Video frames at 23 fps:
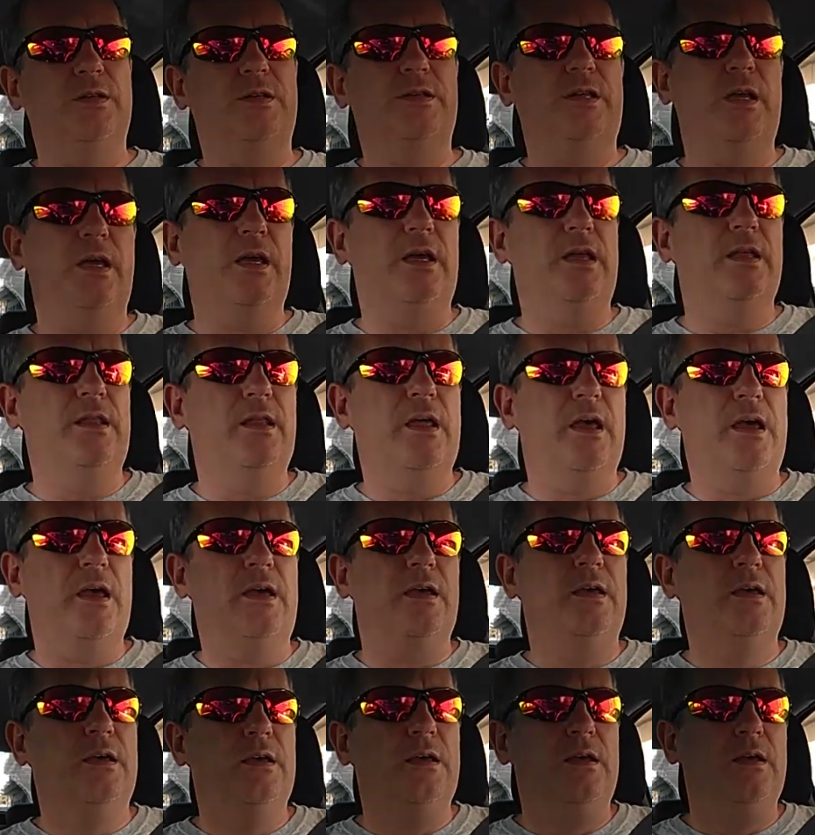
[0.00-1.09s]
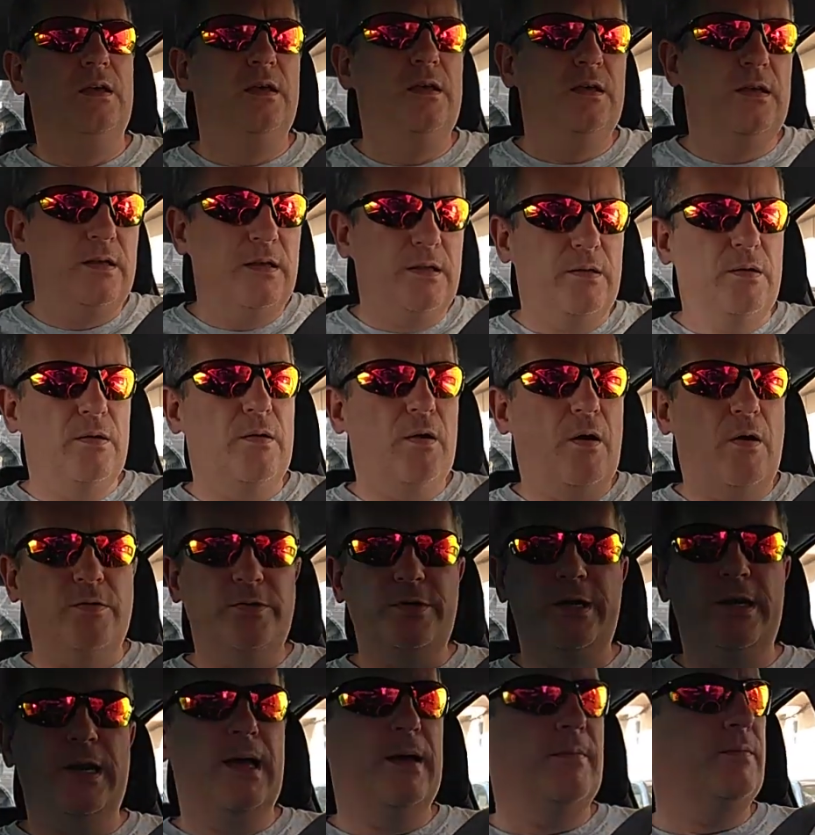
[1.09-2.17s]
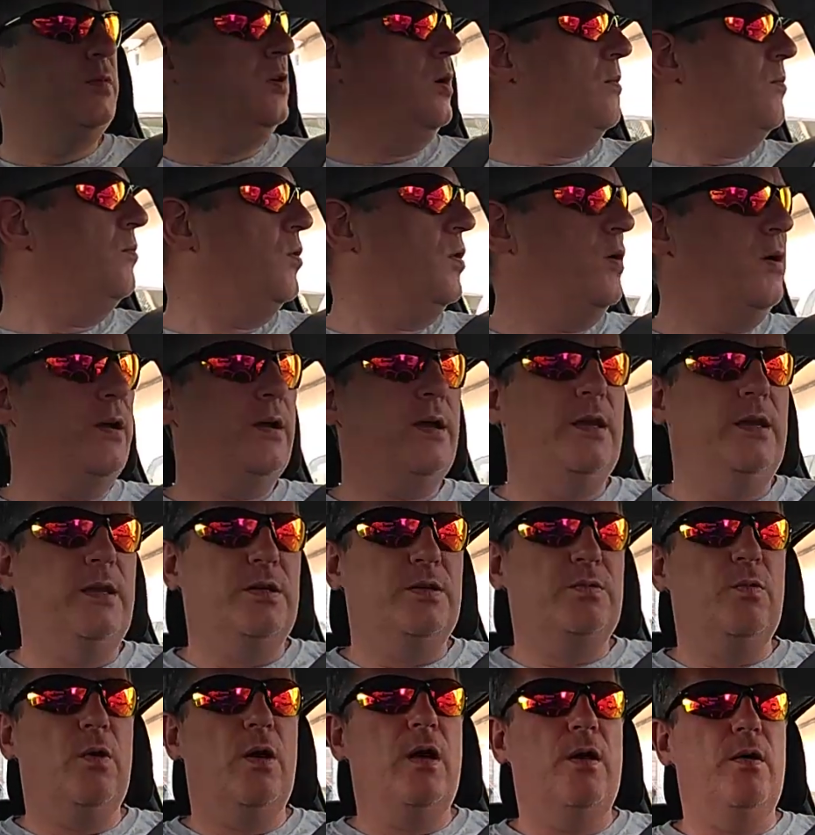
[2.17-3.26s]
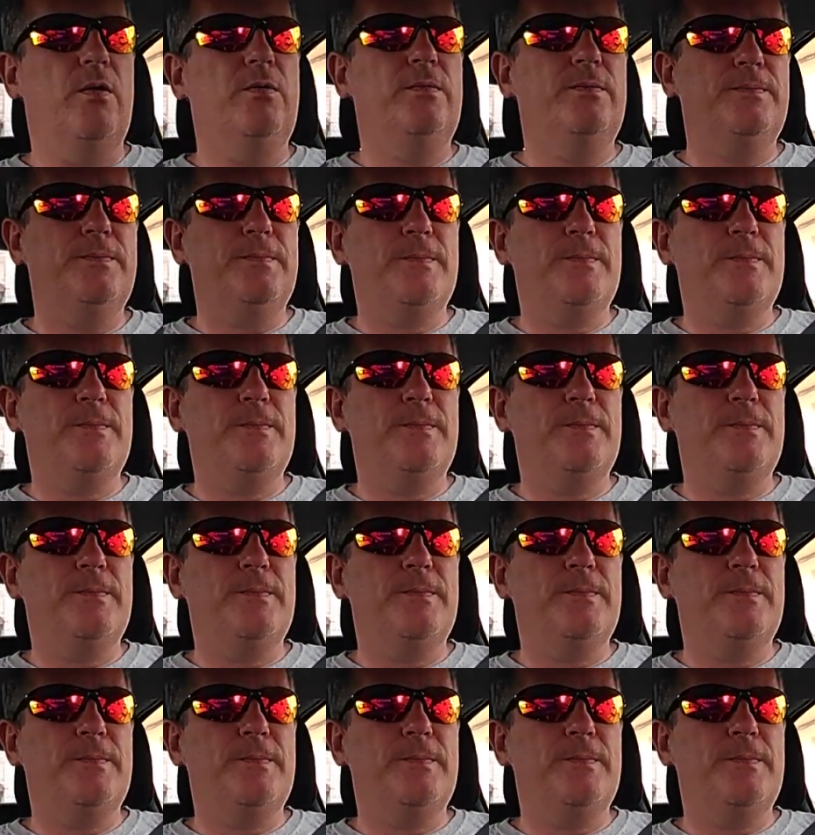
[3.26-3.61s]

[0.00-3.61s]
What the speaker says: sit in there on your laptop working as well.